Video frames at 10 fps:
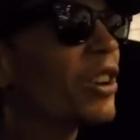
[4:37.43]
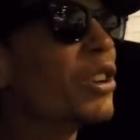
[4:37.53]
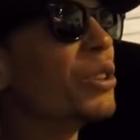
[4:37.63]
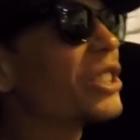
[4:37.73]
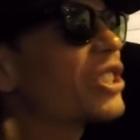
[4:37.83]
I
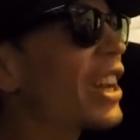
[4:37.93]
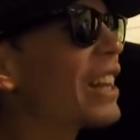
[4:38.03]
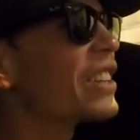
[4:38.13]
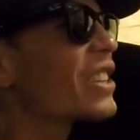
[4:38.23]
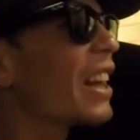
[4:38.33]
can't lose
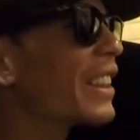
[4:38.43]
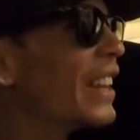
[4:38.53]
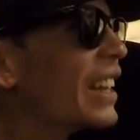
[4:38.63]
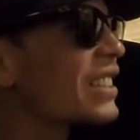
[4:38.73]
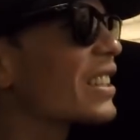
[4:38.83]
a challenge
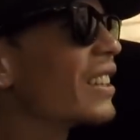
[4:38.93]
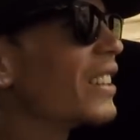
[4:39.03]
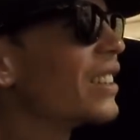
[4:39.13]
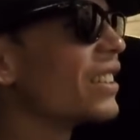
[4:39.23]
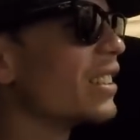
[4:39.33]
like this.